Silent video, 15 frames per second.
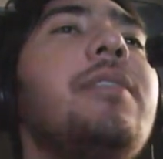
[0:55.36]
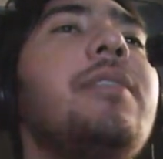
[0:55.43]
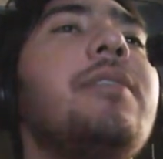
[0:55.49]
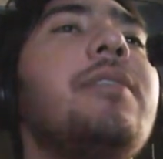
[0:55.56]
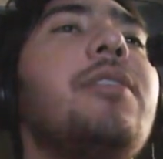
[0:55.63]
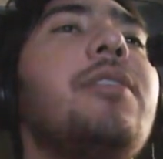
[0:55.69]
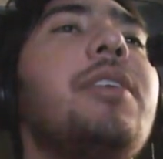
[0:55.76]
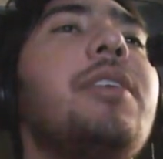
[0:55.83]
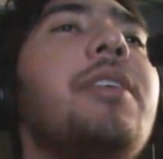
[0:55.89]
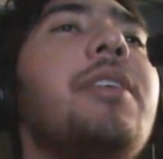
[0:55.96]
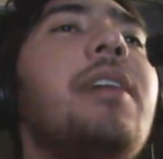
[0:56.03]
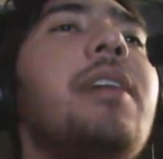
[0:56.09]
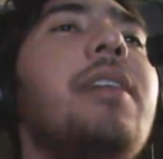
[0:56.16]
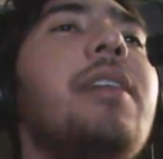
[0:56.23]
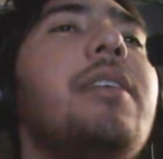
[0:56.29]
is the
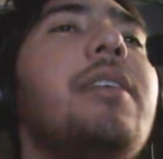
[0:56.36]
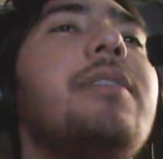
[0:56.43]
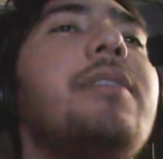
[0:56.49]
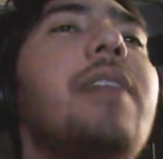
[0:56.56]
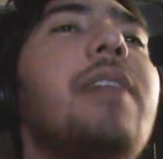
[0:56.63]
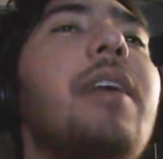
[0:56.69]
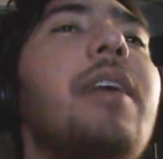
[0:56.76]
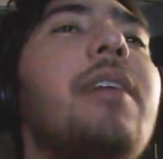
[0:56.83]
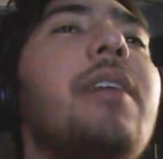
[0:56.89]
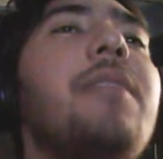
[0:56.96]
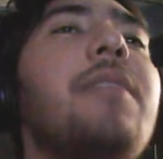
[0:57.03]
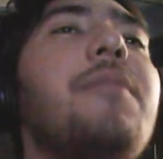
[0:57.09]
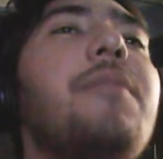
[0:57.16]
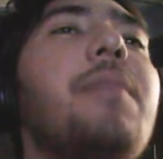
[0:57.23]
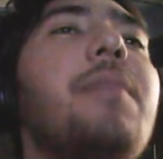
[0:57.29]
original. It's like an
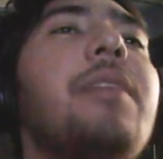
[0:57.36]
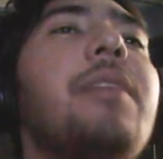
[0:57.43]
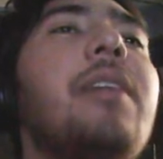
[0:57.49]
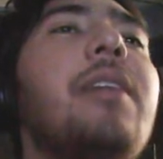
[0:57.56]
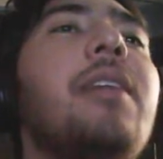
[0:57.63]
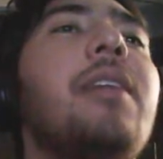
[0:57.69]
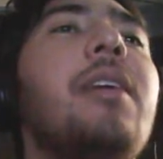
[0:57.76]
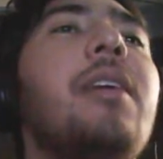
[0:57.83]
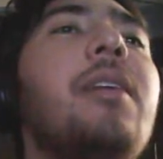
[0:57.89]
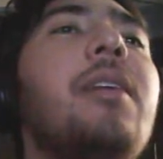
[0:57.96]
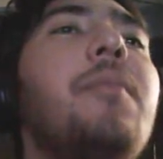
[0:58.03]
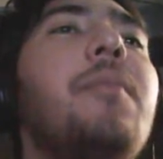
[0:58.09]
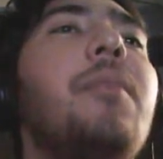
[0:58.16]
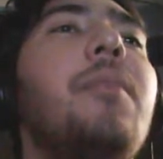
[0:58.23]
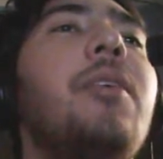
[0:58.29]
FM bassline,
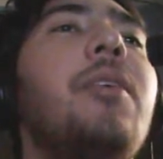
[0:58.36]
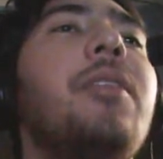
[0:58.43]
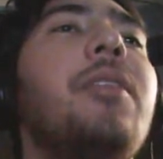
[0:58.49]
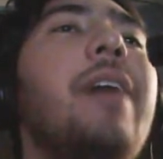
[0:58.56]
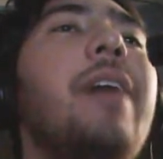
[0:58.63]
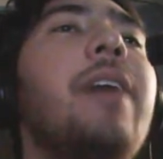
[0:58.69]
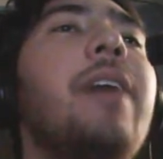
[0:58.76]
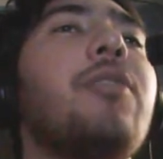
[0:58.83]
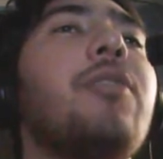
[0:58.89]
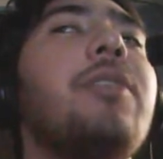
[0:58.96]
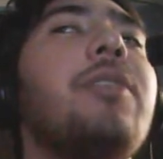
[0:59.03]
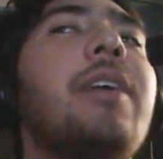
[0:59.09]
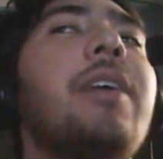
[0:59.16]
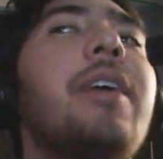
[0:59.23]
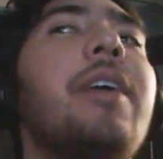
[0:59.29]
but I
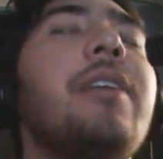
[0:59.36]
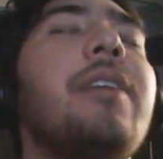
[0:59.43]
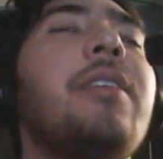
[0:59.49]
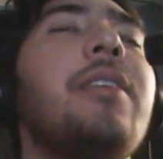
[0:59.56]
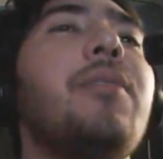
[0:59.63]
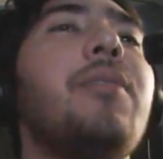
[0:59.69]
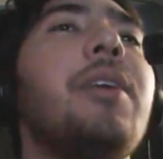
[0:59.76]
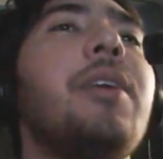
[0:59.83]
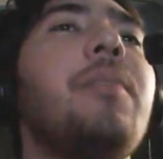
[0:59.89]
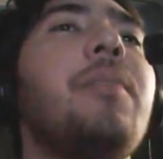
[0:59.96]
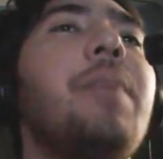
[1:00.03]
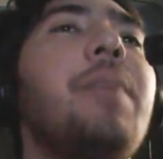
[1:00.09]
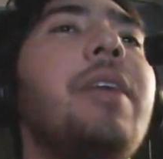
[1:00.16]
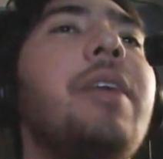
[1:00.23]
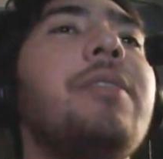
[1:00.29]
couldn't get the real
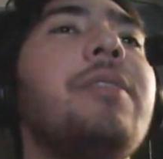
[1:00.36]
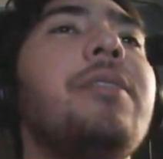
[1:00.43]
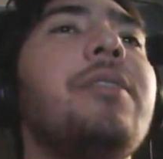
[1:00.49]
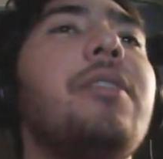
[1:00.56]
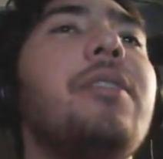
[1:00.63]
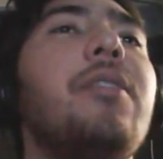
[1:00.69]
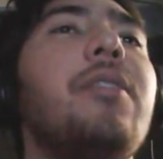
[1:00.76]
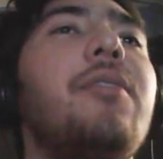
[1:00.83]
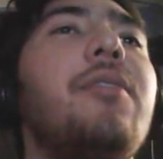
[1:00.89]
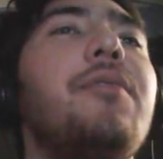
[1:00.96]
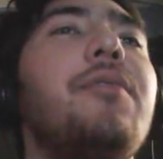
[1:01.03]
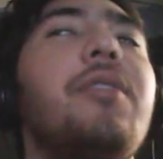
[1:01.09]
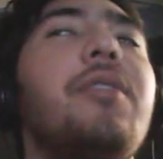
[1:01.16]
pitch of